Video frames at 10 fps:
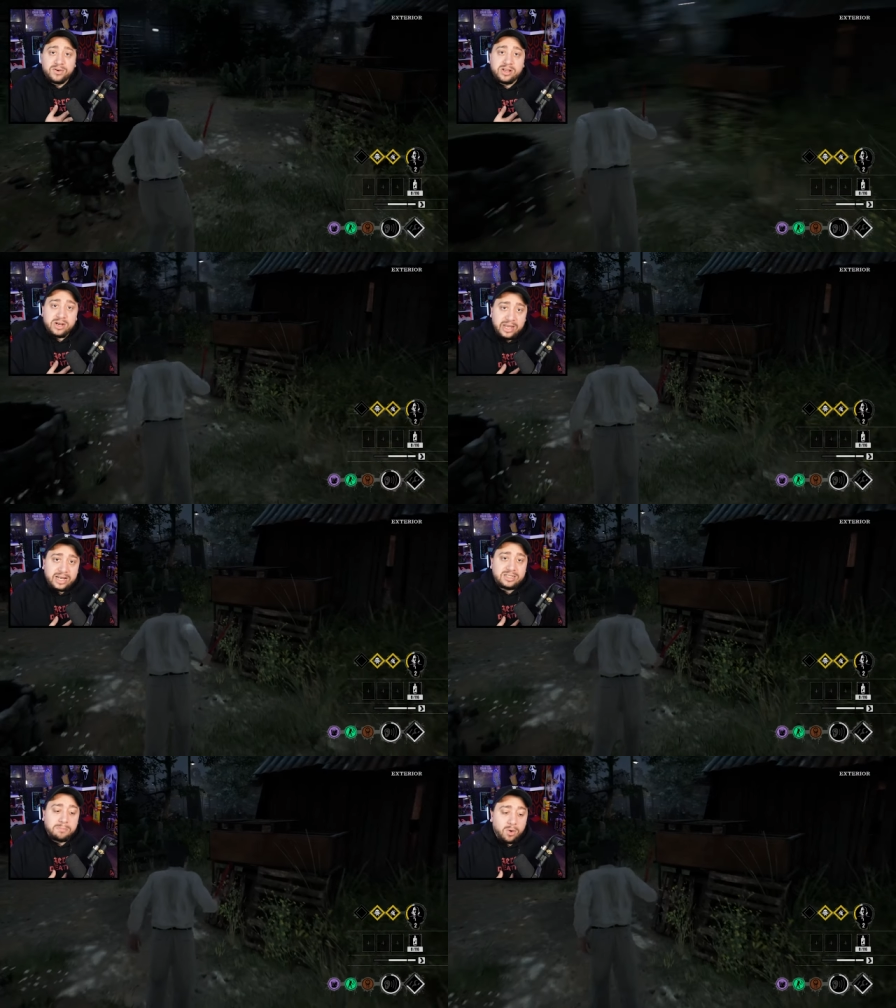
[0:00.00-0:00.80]
For the
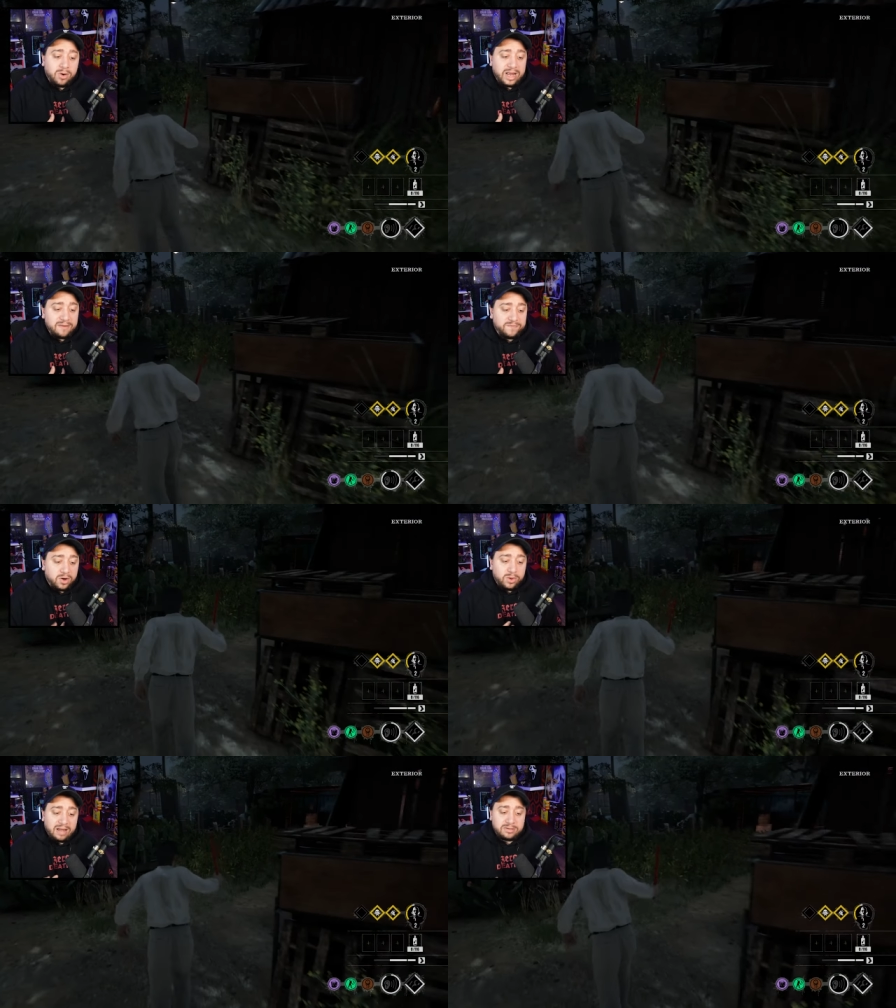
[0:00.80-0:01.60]
needs more
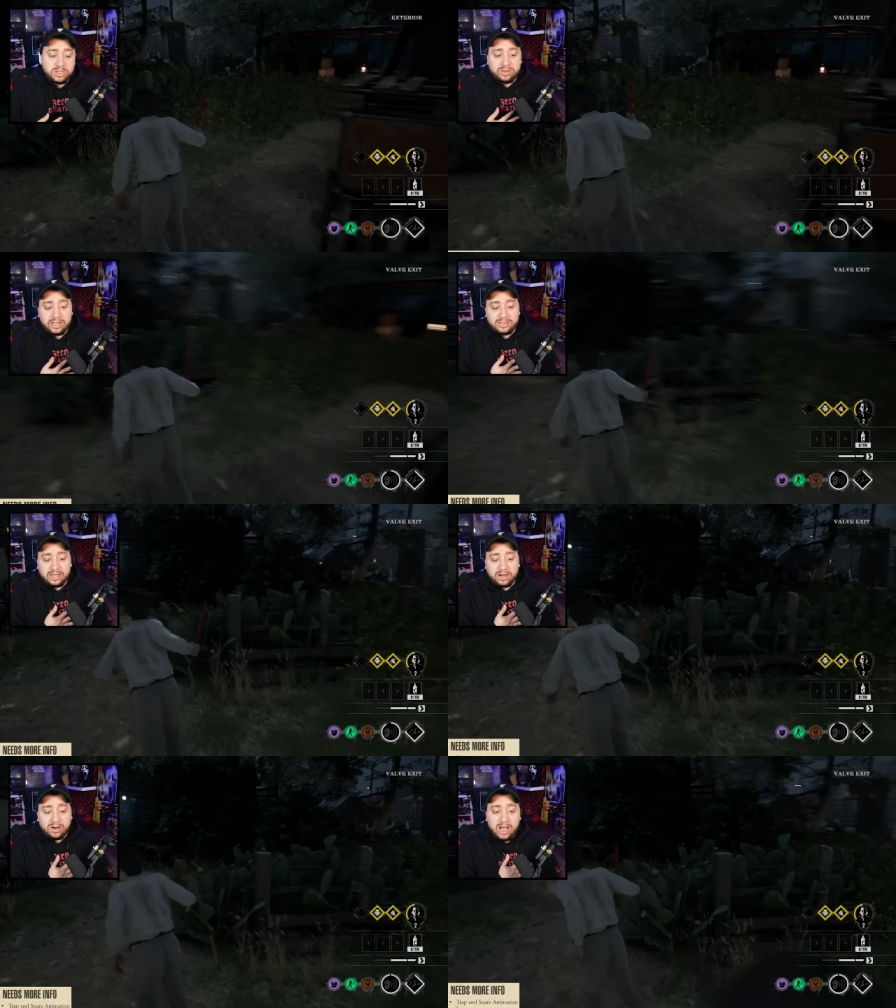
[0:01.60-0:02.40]
info, we have two things
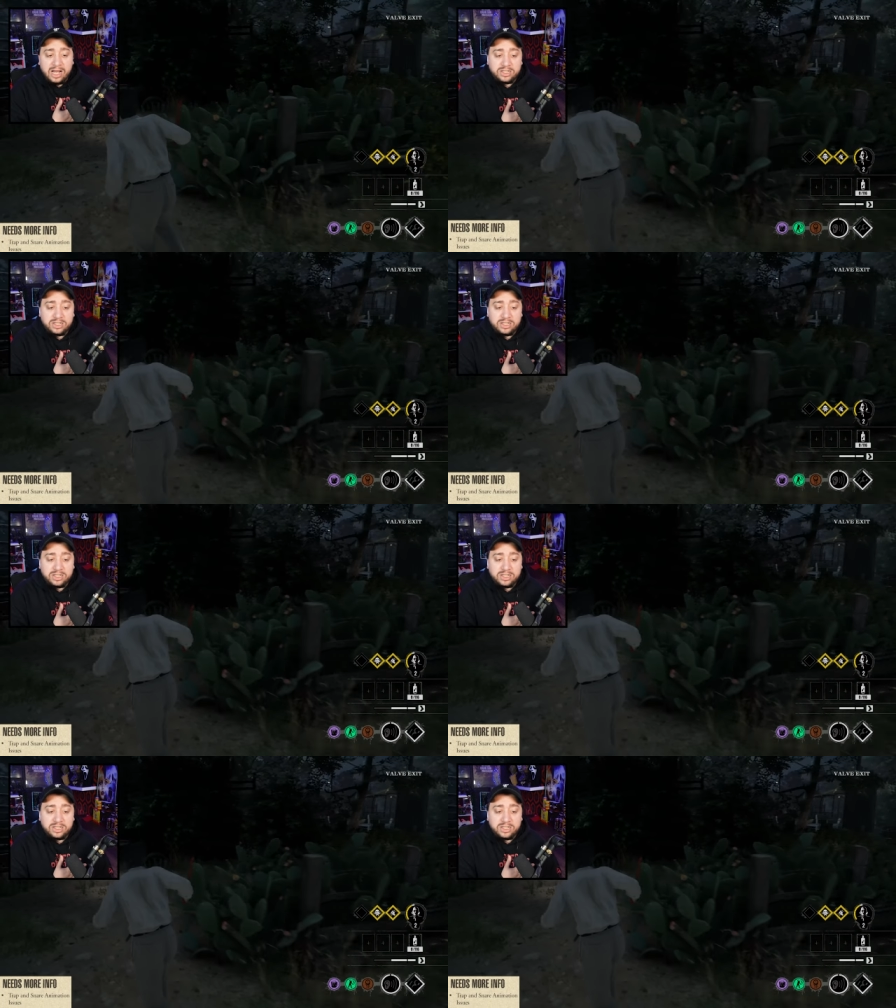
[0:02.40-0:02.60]
here: